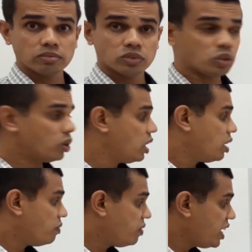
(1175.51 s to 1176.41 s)
So
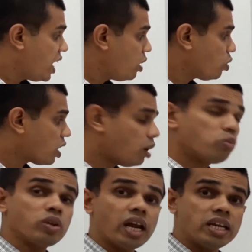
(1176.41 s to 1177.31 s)
we have to come
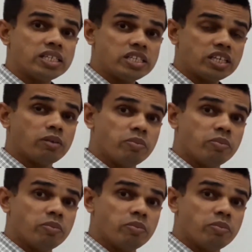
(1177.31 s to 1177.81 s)
to that decision